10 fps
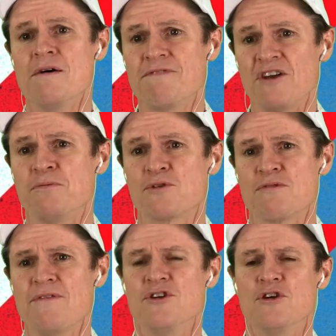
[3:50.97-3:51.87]
Facebook's
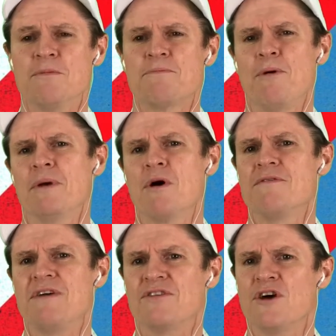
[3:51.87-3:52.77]
revenue, but probably won't
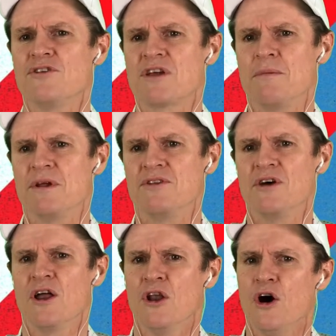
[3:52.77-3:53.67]
affect those companies
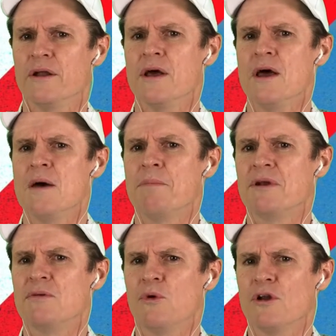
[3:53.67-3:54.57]
a lot.
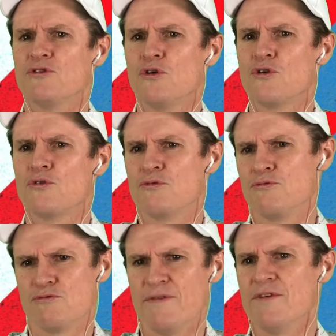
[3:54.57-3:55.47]
But what it's all
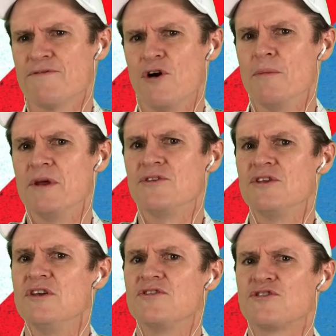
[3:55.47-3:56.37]
driven from is
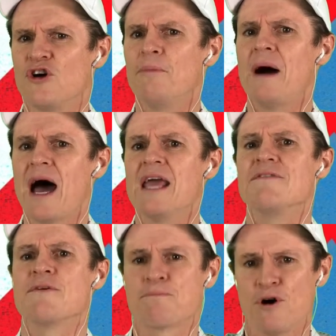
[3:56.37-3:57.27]
the Stop Hate
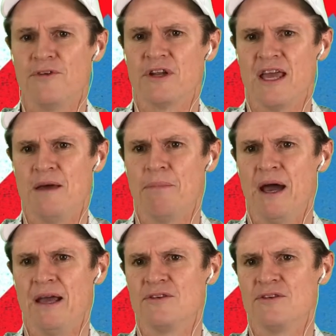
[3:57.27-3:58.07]
for Profit campaign.